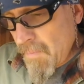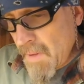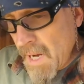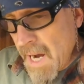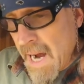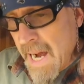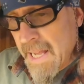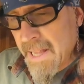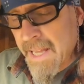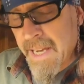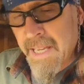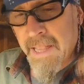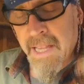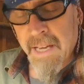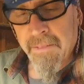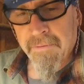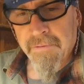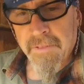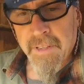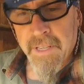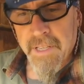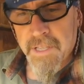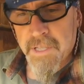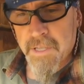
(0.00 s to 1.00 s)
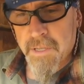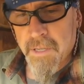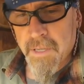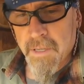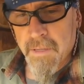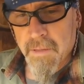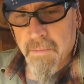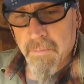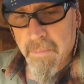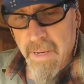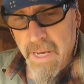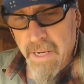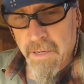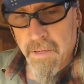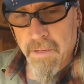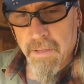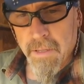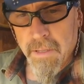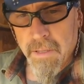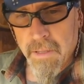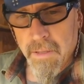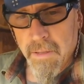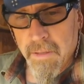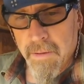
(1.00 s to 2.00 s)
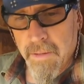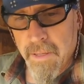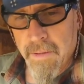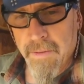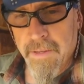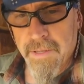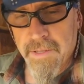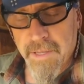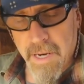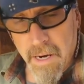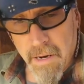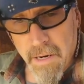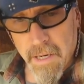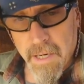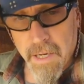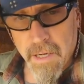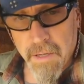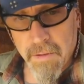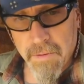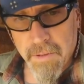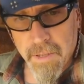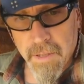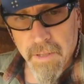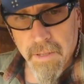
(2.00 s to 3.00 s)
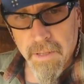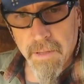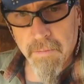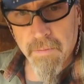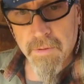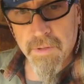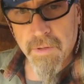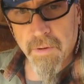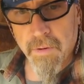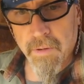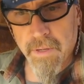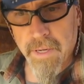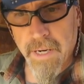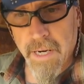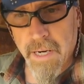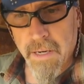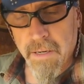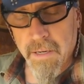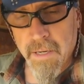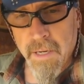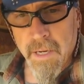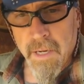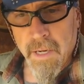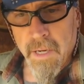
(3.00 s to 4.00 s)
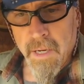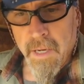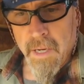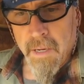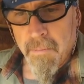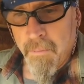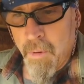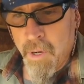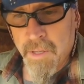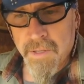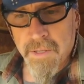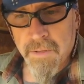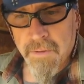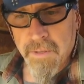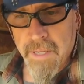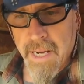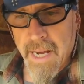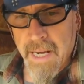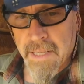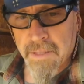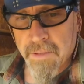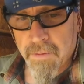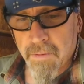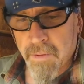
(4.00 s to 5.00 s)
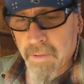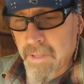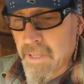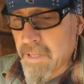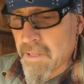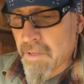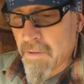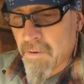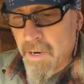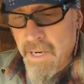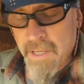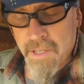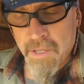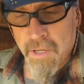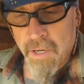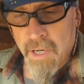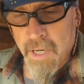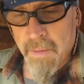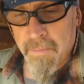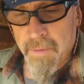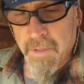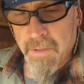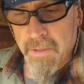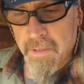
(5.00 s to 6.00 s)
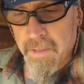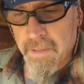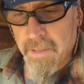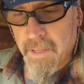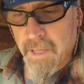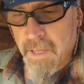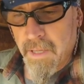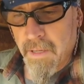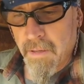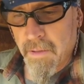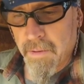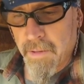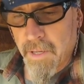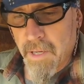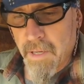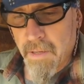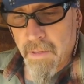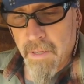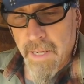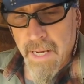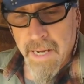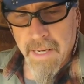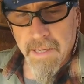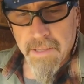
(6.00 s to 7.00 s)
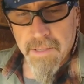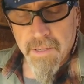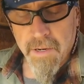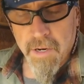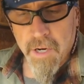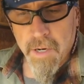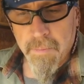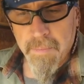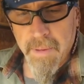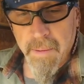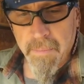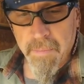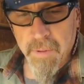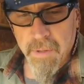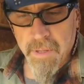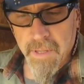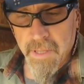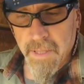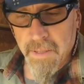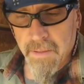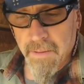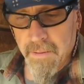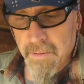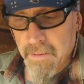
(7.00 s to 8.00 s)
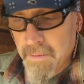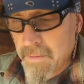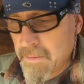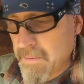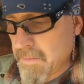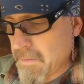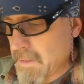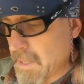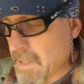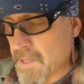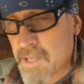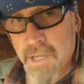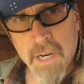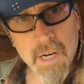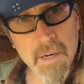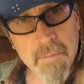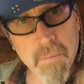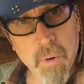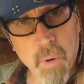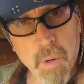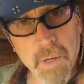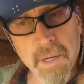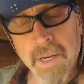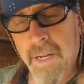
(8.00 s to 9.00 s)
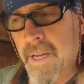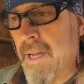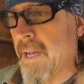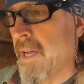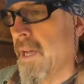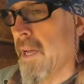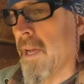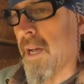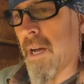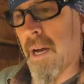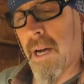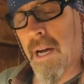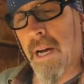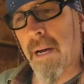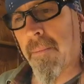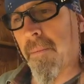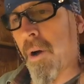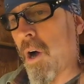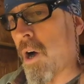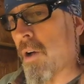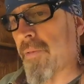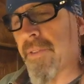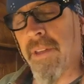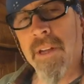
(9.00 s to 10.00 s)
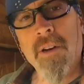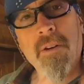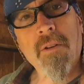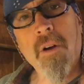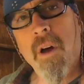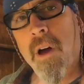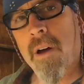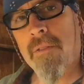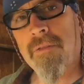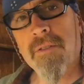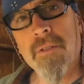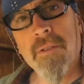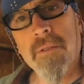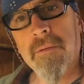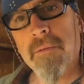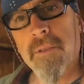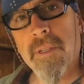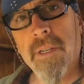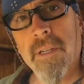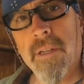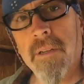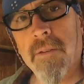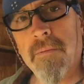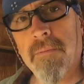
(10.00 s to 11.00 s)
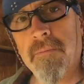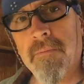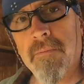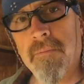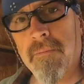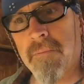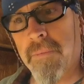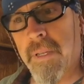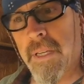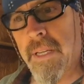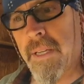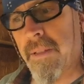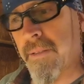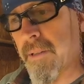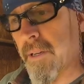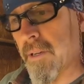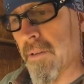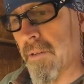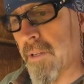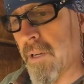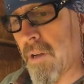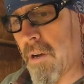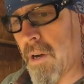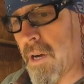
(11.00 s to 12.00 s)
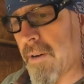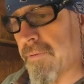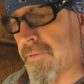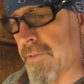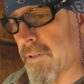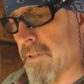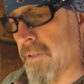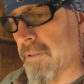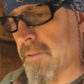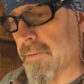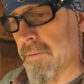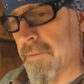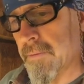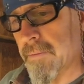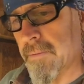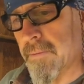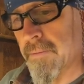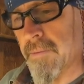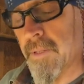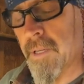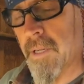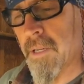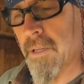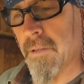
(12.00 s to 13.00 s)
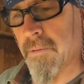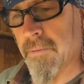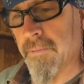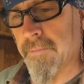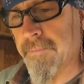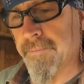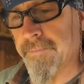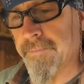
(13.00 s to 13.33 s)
I like that finish better than the Cerakote that was on there. Monsoon Tactical did a great job on the Genghis comp they put in, that chunk port. They don't offer DLP. They only offer, Cerakote.